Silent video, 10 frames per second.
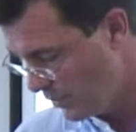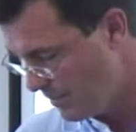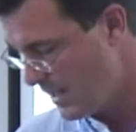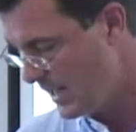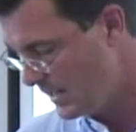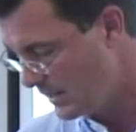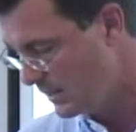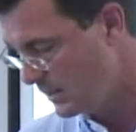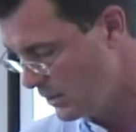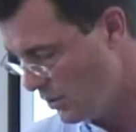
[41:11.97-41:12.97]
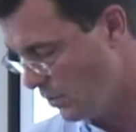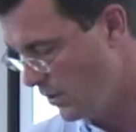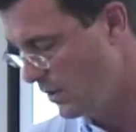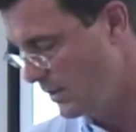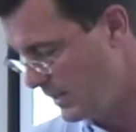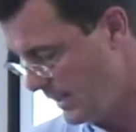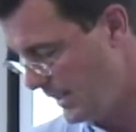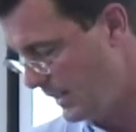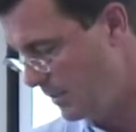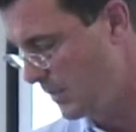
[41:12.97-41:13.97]
will make your
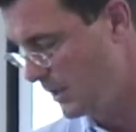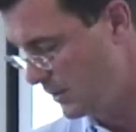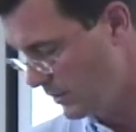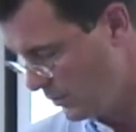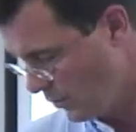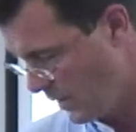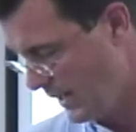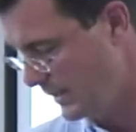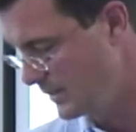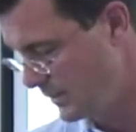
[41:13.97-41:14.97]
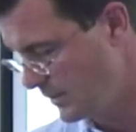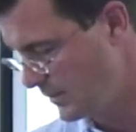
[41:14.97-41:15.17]
name great.